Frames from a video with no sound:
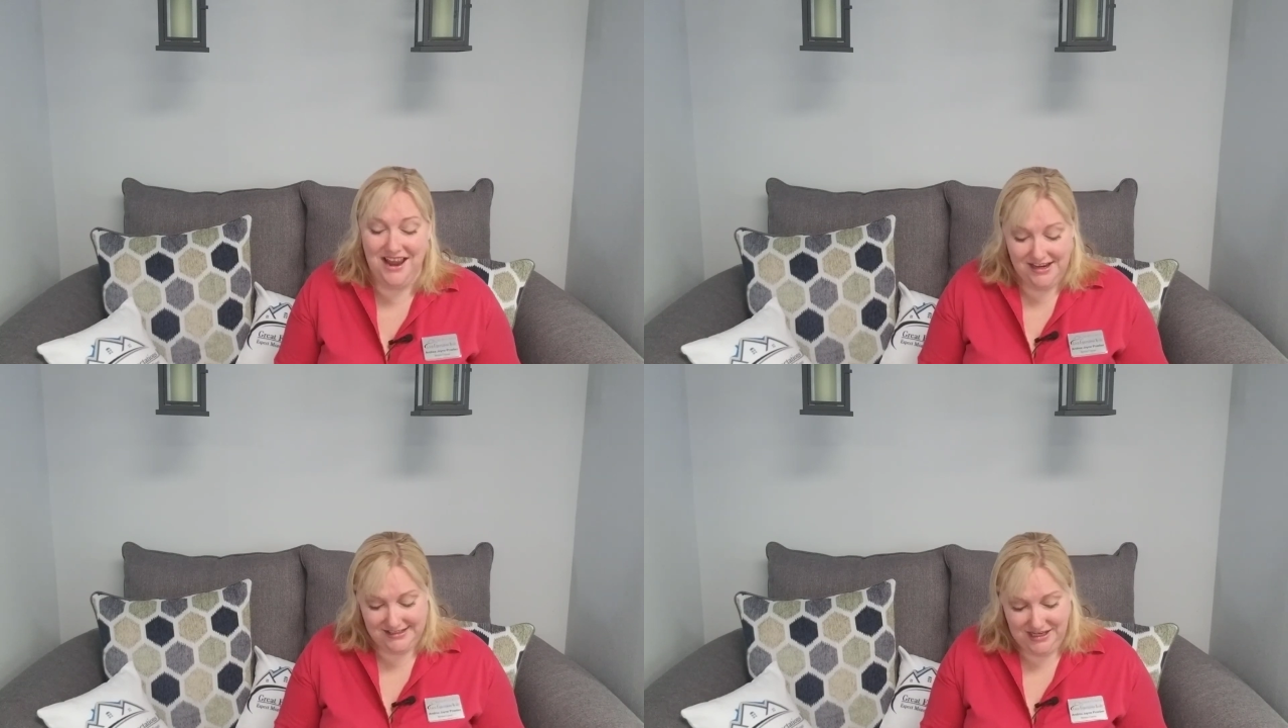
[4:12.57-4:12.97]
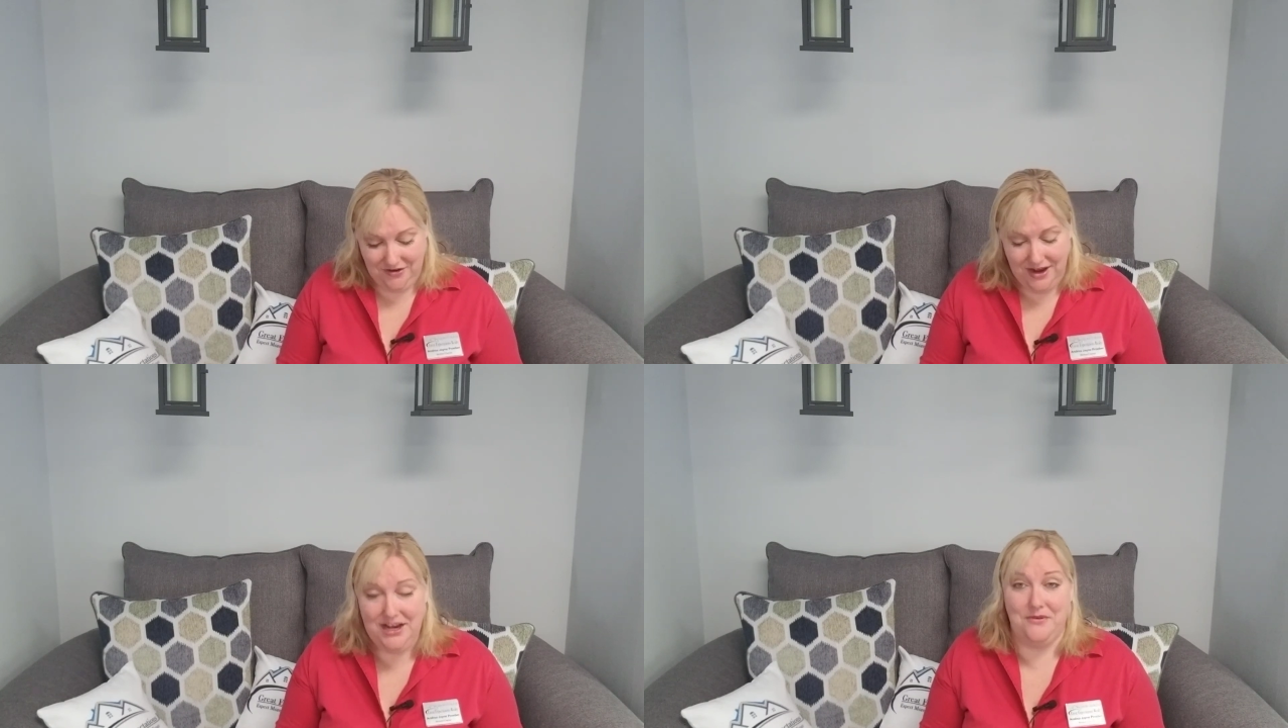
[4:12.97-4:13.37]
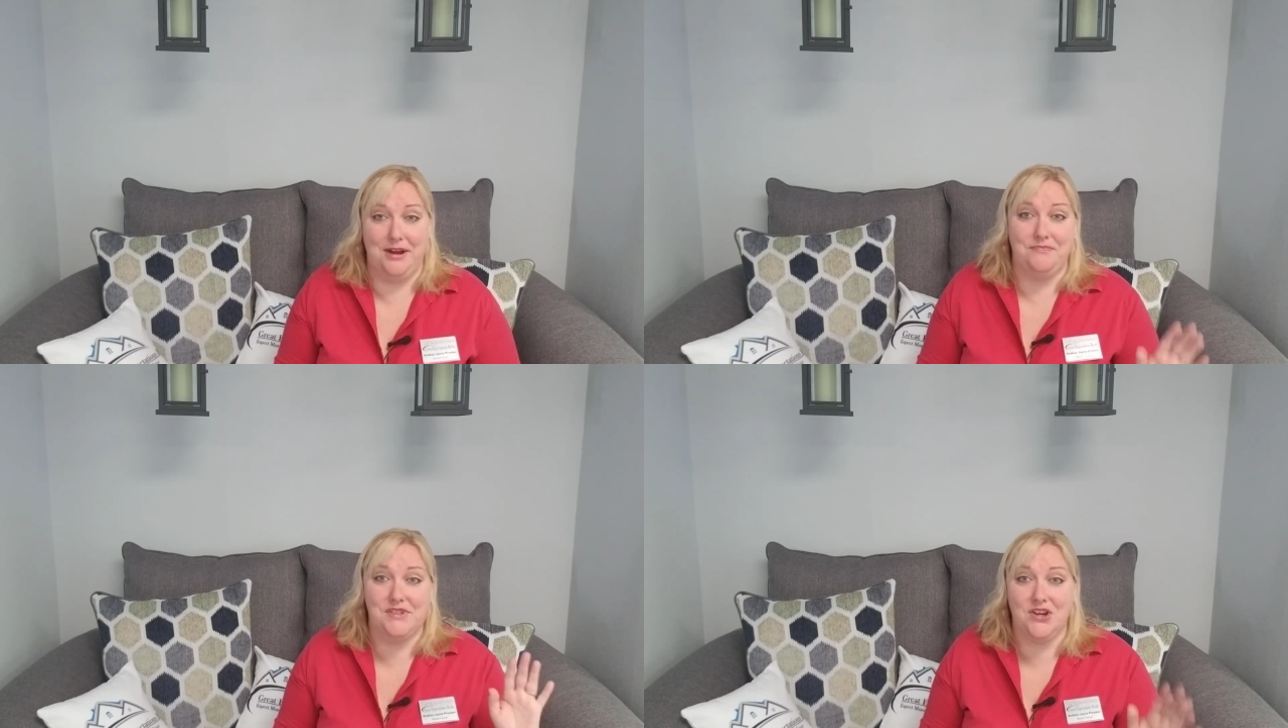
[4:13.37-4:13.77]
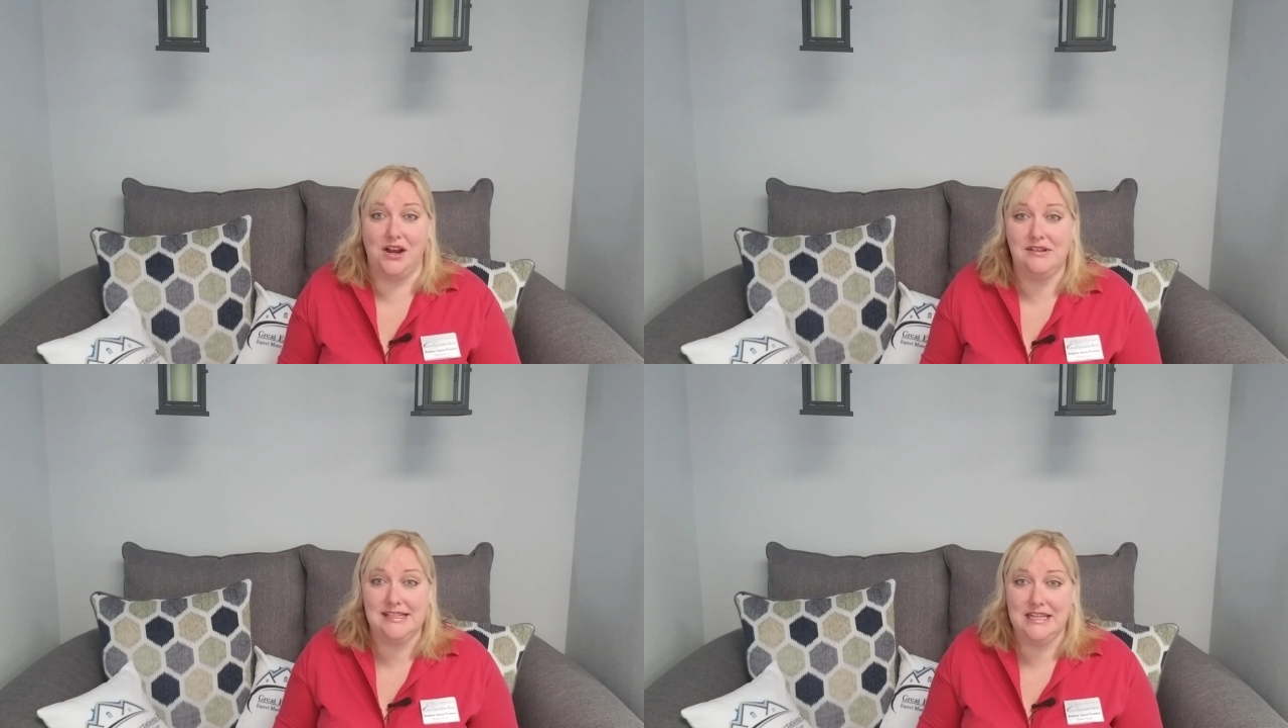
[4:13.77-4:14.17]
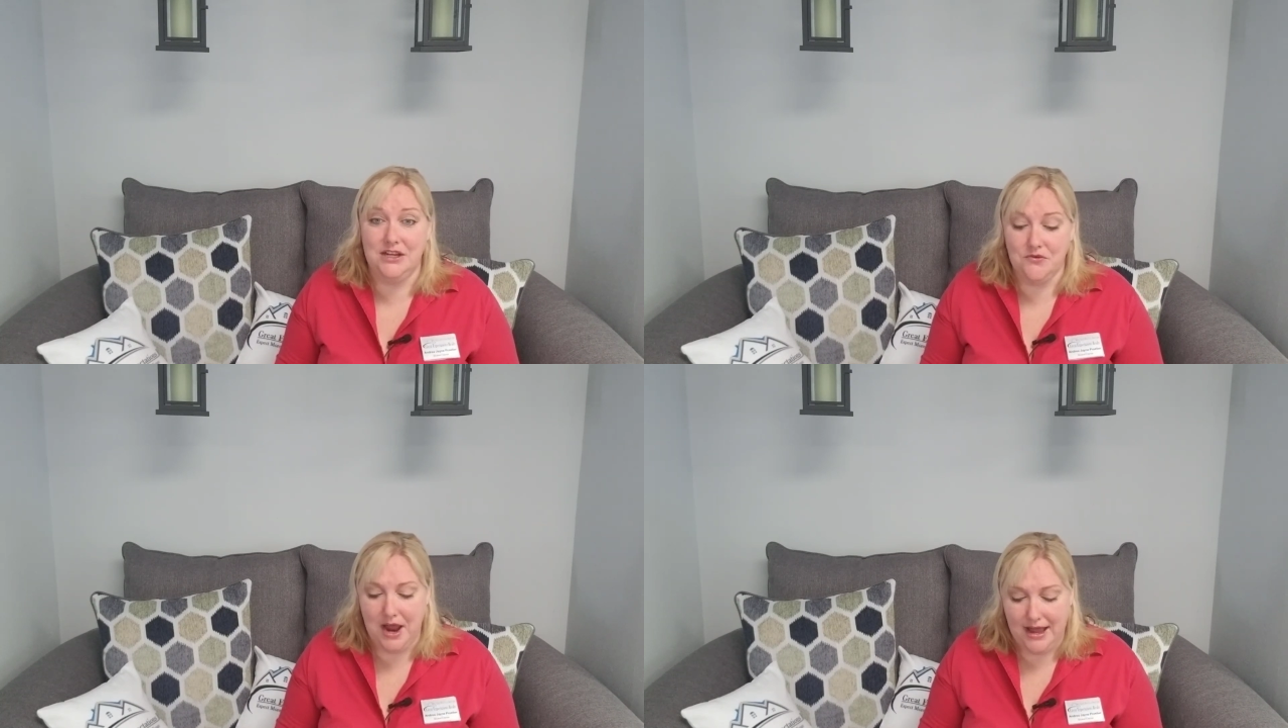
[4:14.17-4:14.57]
So anyway, so I will see
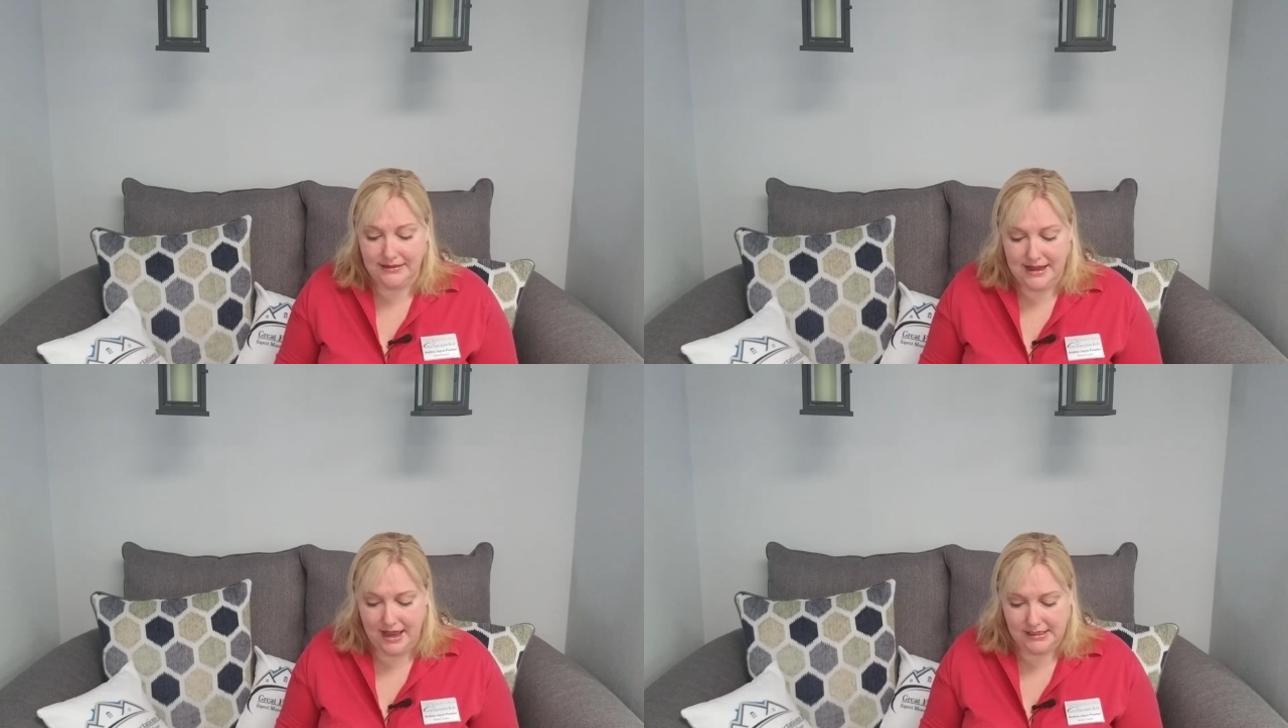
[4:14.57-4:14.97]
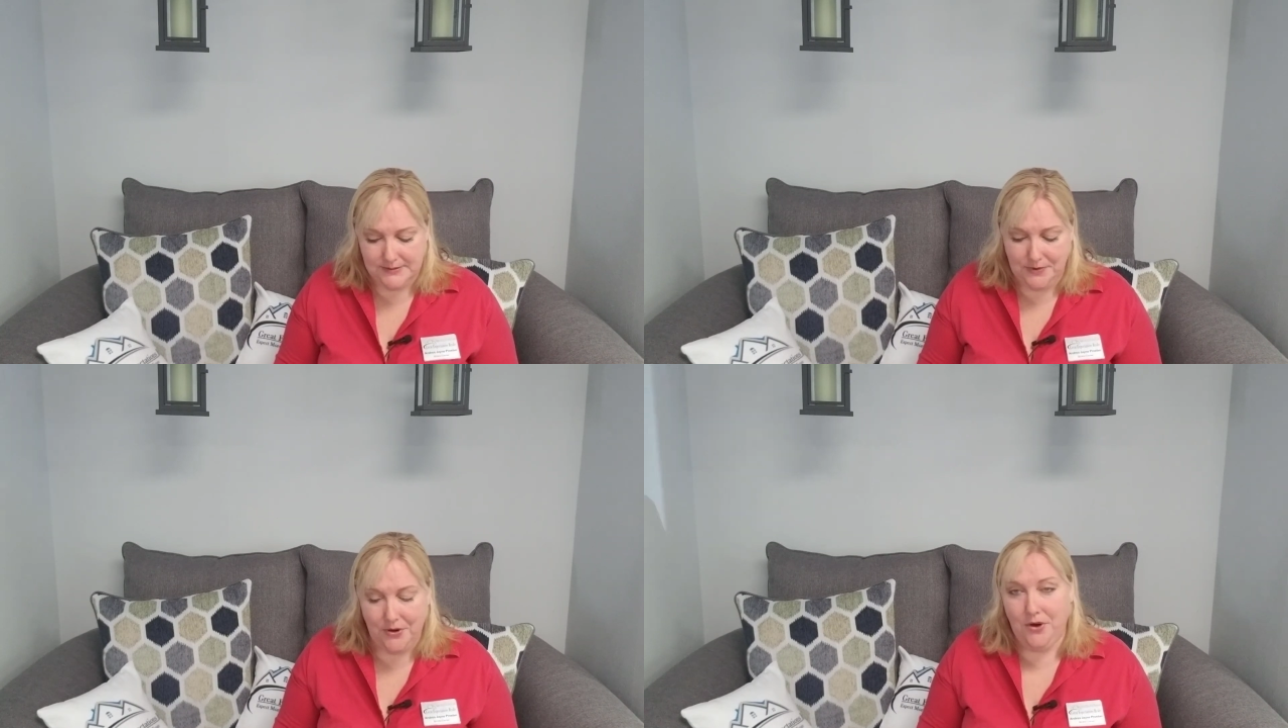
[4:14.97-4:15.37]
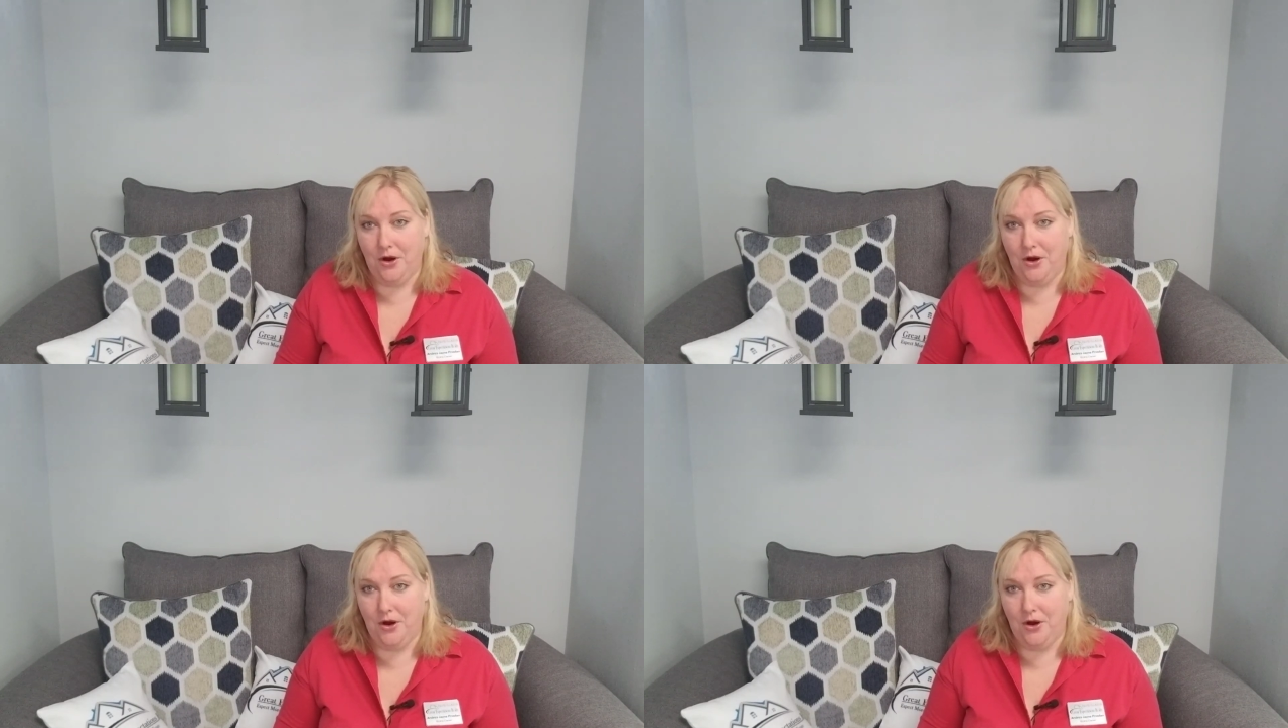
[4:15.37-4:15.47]
you at the expo,